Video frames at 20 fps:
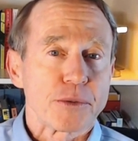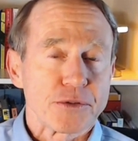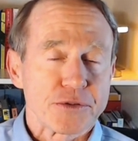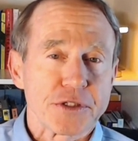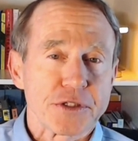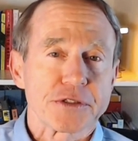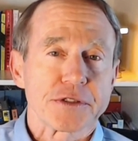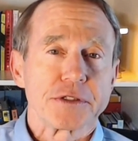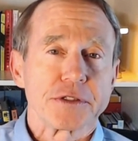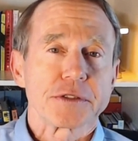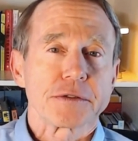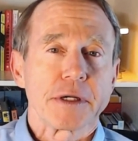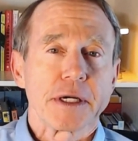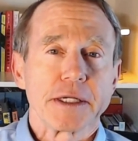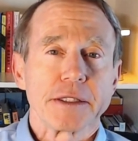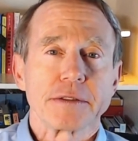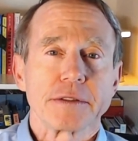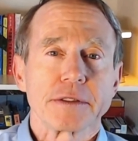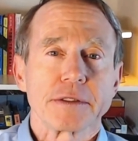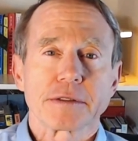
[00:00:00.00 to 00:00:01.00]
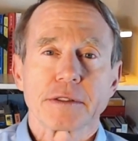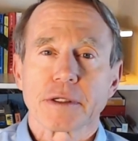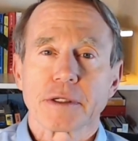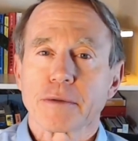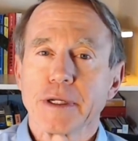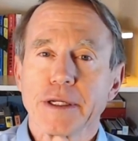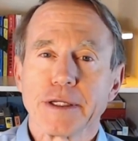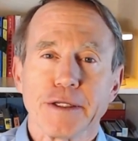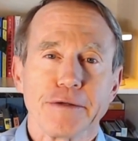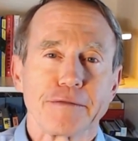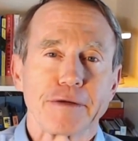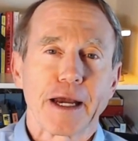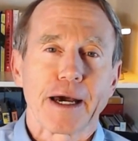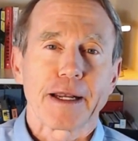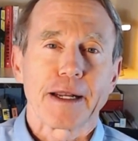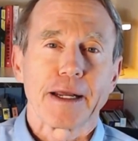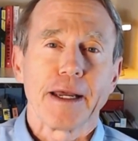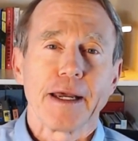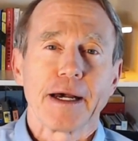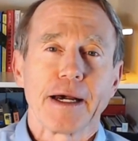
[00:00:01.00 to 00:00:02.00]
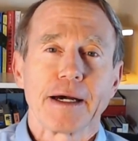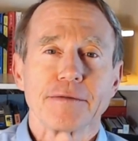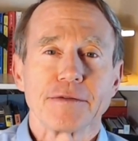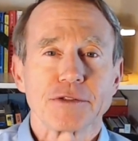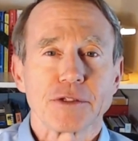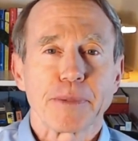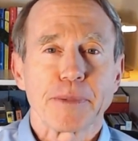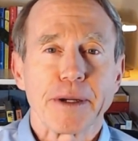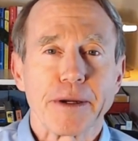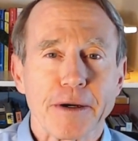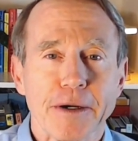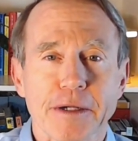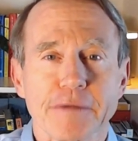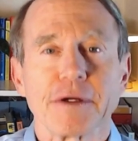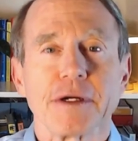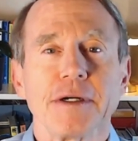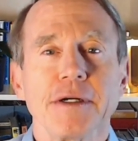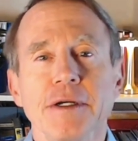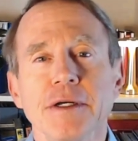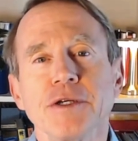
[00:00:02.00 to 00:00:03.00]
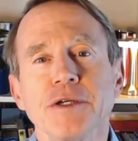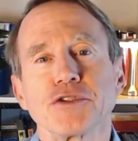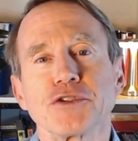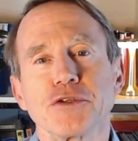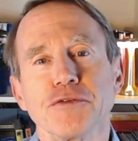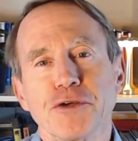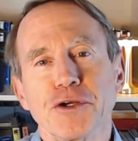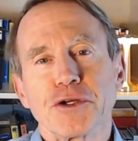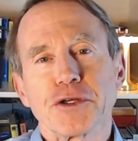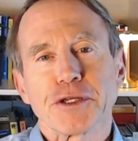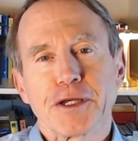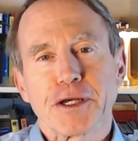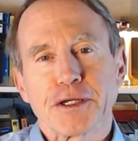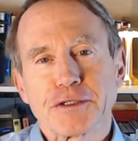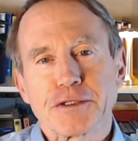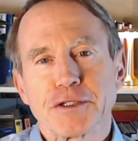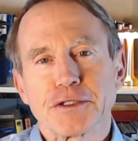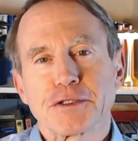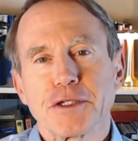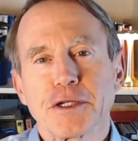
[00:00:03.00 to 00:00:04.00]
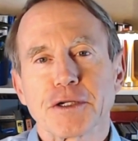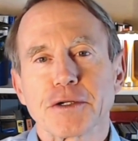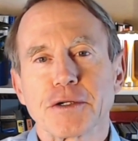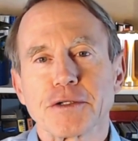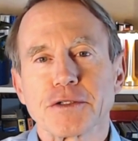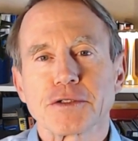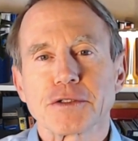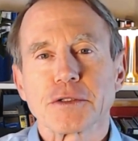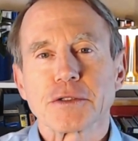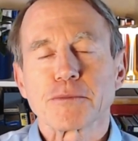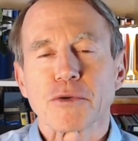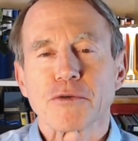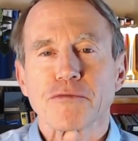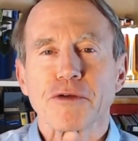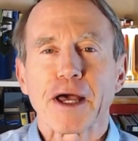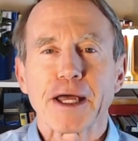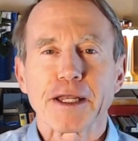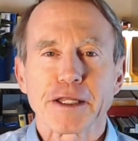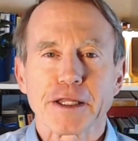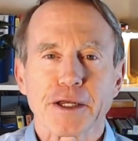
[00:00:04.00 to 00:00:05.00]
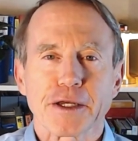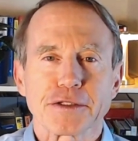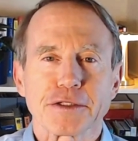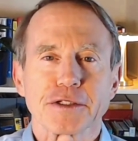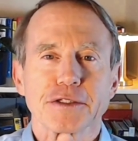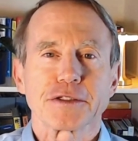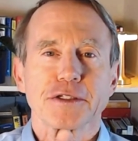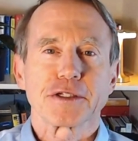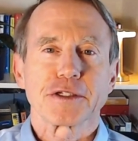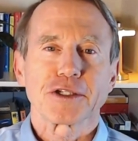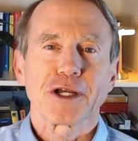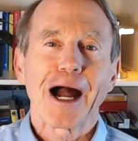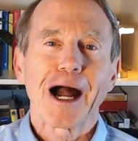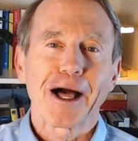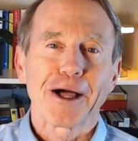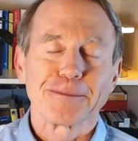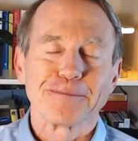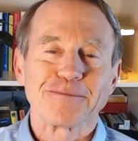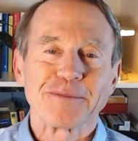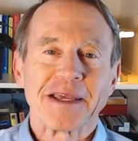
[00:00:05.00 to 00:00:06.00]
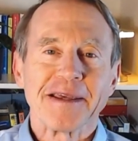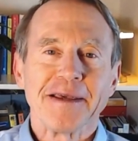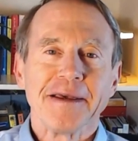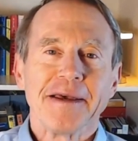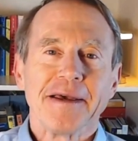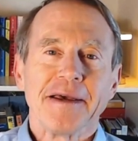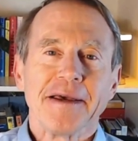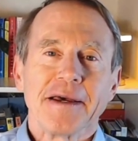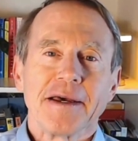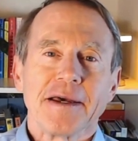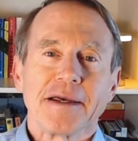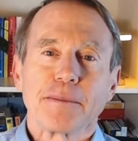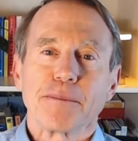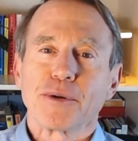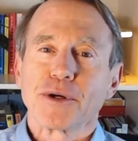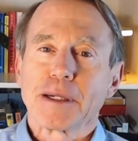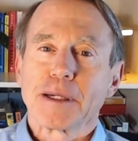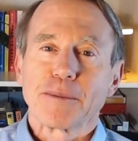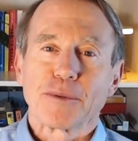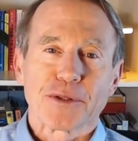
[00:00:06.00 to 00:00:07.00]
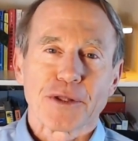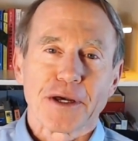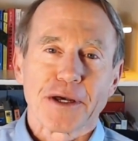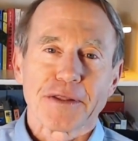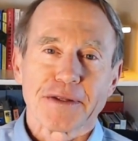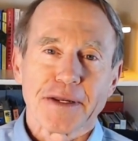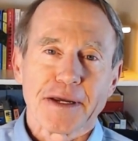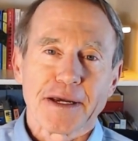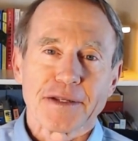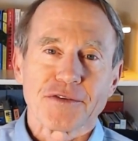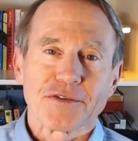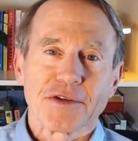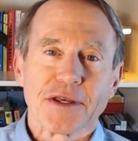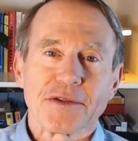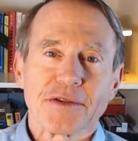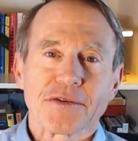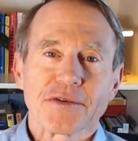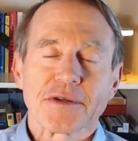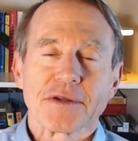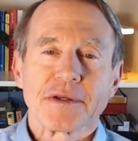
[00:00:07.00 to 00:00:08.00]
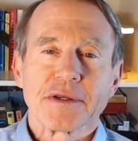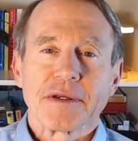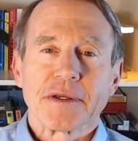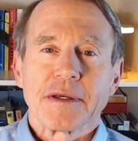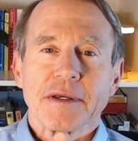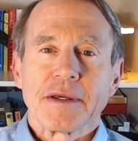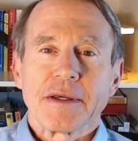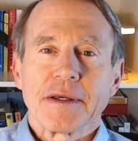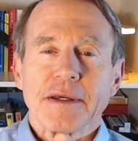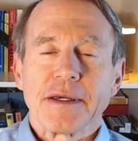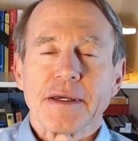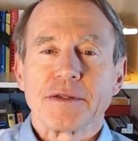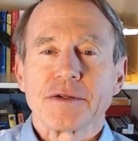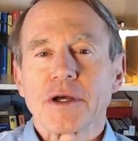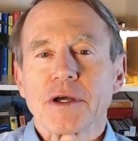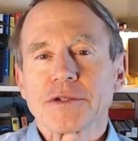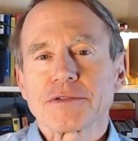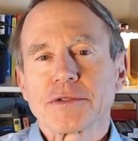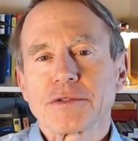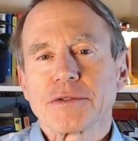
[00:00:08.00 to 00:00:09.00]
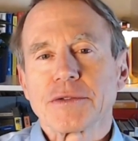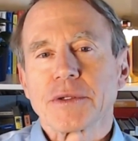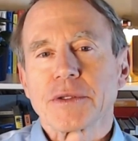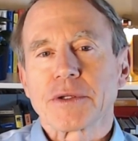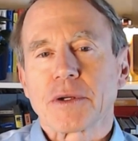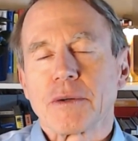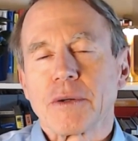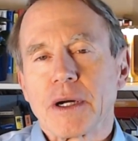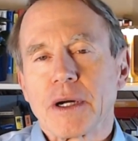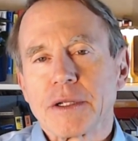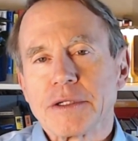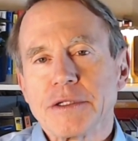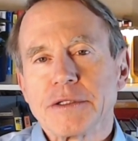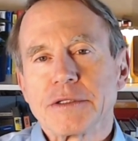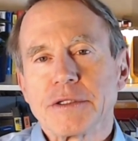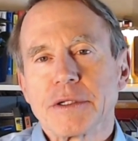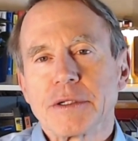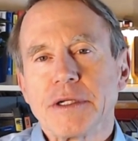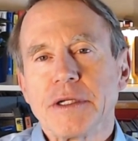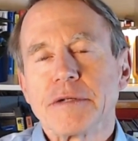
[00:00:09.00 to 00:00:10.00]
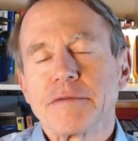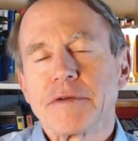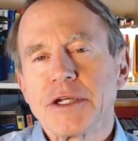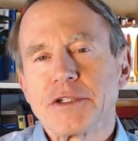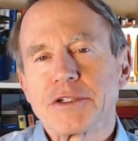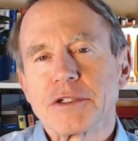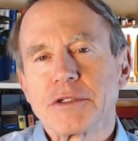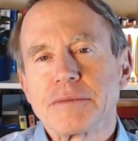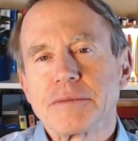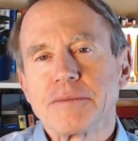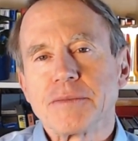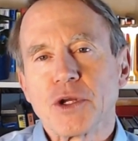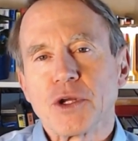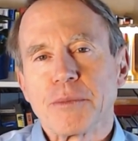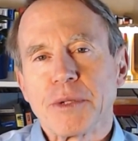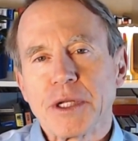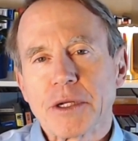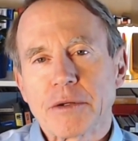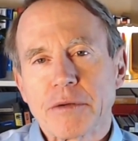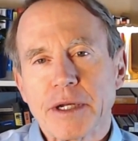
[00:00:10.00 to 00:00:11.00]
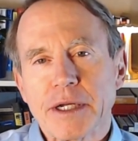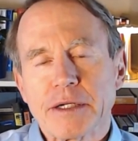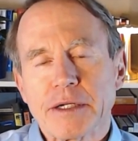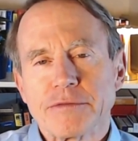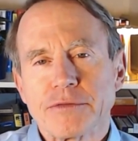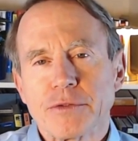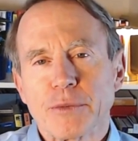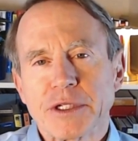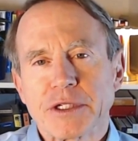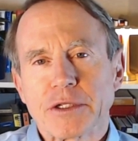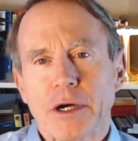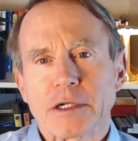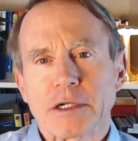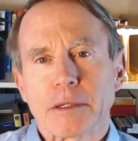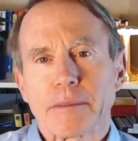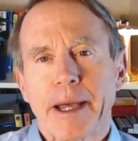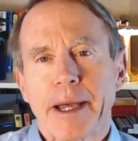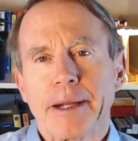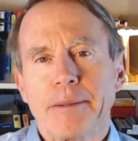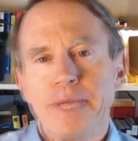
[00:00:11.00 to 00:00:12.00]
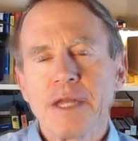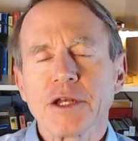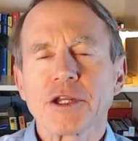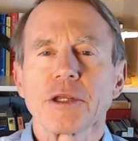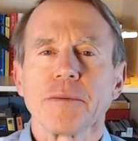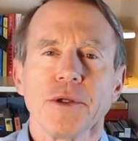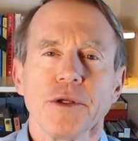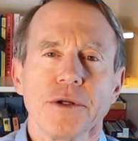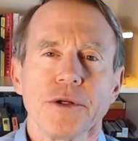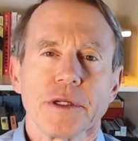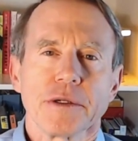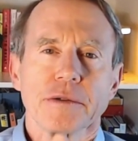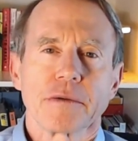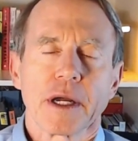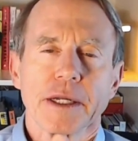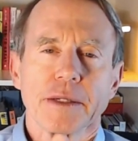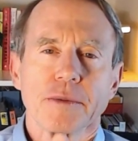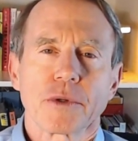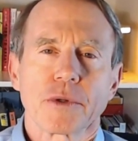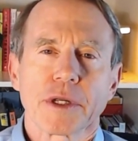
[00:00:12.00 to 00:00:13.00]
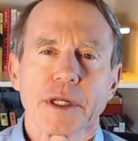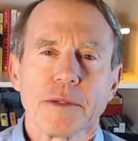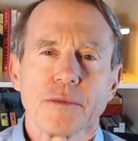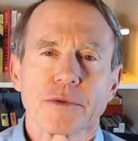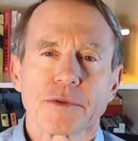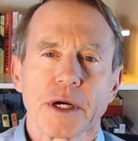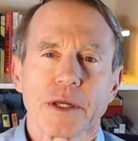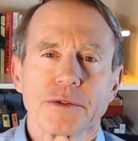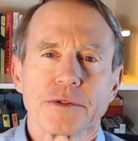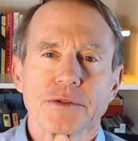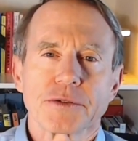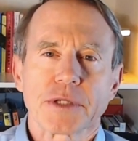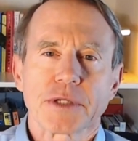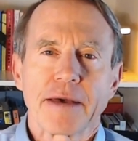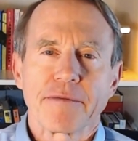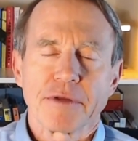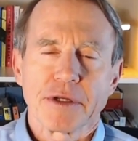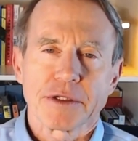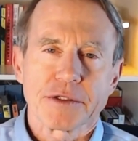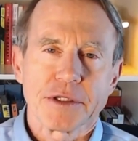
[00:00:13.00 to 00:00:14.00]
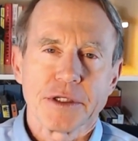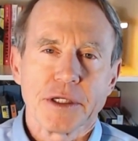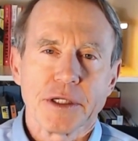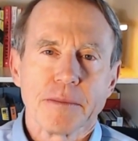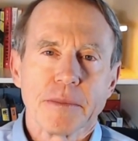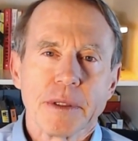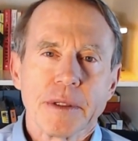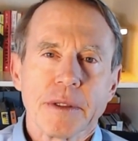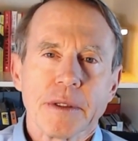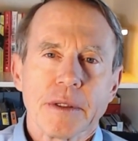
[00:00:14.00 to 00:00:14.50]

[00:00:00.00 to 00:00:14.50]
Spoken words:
Persistence, right? Just the grit you've got to have as a parent of a severely autistic or profoundly autistic child to put up with all the nonsense. And there are also two other qualities, innovation, being creative that we talked about, and community, right? Working with others, having a team,